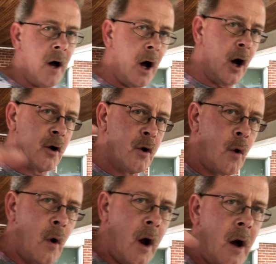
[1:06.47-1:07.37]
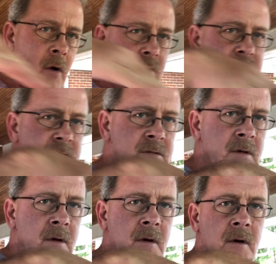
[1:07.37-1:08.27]
across
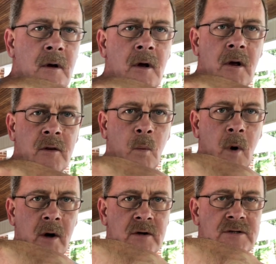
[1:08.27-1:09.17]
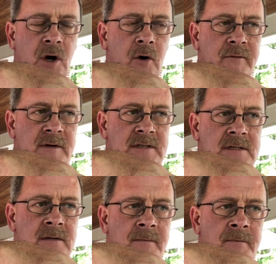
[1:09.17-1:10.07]
the water surface